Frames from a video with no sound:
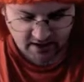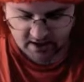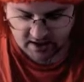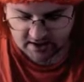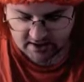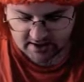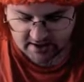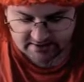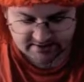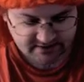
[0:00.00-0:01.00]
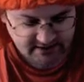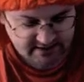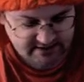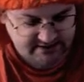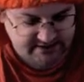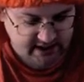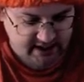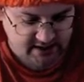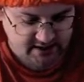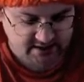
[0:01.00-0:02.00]
a nicely
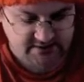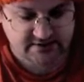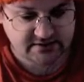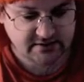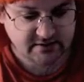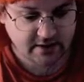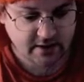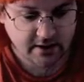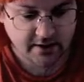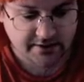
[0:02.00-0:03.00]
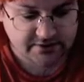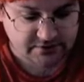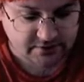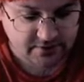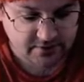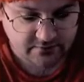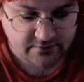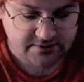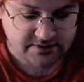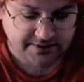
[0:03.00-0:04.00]
sized story,
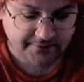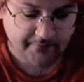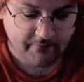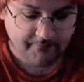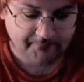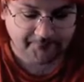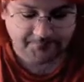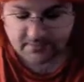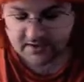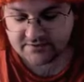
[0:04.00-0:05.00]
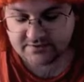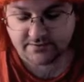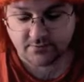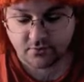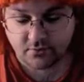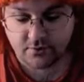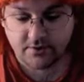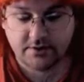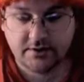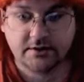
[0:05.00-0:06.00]
which gives us a
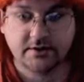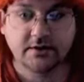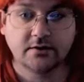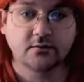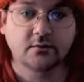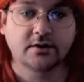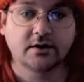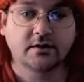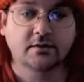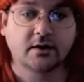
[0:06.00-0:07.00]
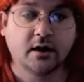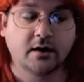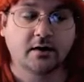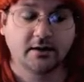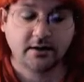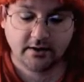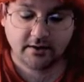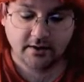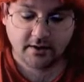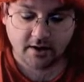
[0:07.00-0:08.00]
pretty good one on it.
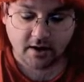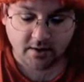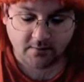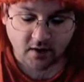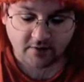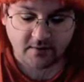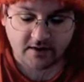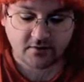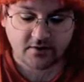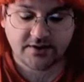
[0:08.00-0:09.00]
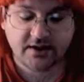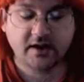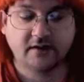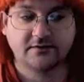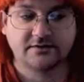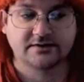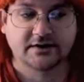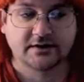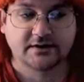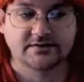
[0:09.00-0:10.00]
Right off the bat, the only thing I have to
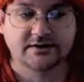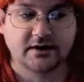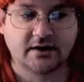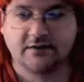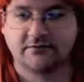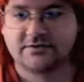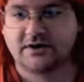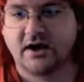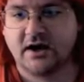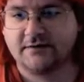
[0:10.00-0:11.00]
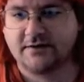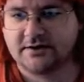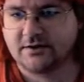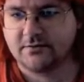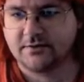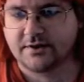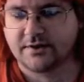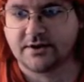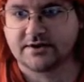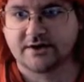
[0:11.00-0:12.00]
say is, unfortunately, I have to get down with the
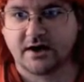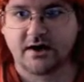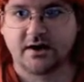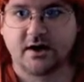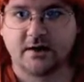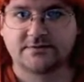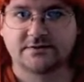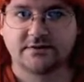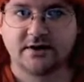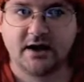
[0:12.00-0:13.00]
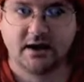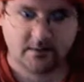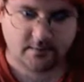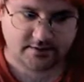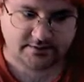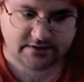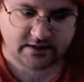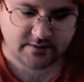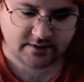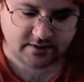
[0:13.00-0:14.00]
things I absolutely hated about this
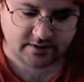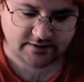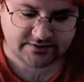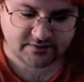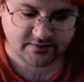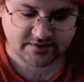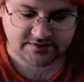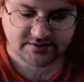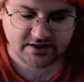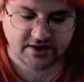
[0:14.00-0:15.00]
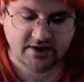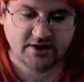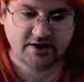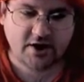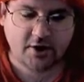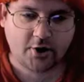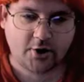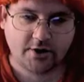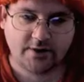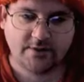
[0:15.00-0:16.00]
comic on this one, because they
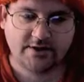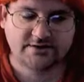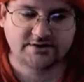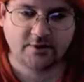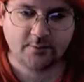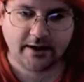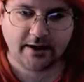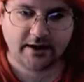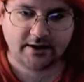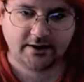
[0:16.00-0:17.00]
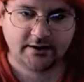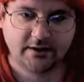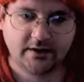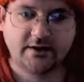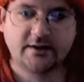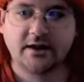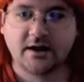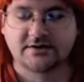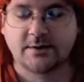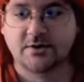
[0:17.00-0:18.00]
irk me so bad that,
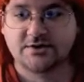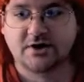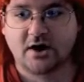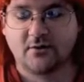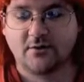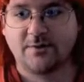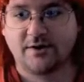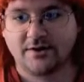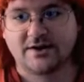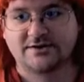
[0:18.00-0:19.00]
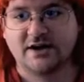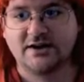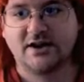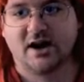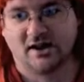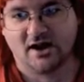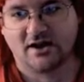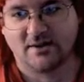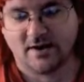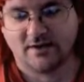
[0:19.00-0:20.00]
yes, I'm going to start out with about the things I did not
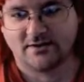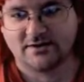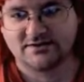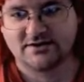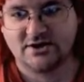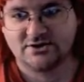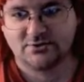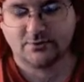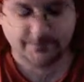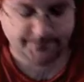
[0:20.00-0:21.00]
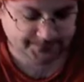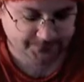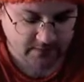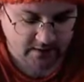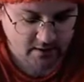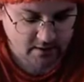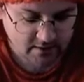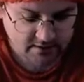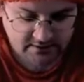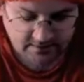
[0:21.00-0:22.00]
like about this issue.
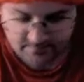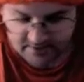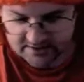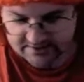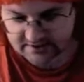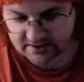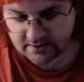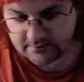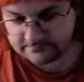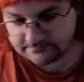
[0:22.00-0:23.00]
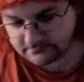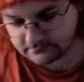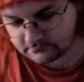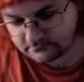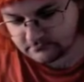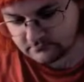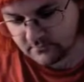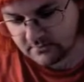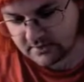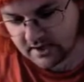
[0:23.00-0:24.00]
The biggest thing
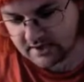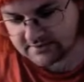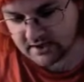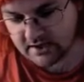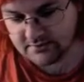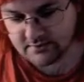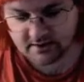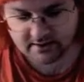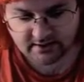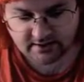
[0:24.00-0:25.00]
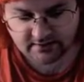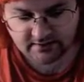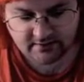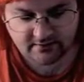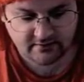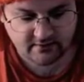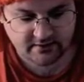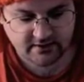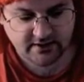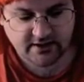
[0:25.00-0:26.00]
that I do not like
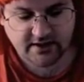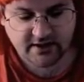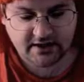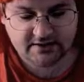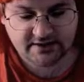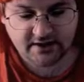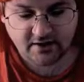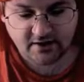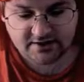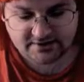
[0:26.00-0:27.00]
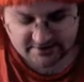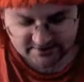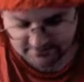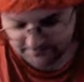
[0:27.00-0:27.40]
is the artist,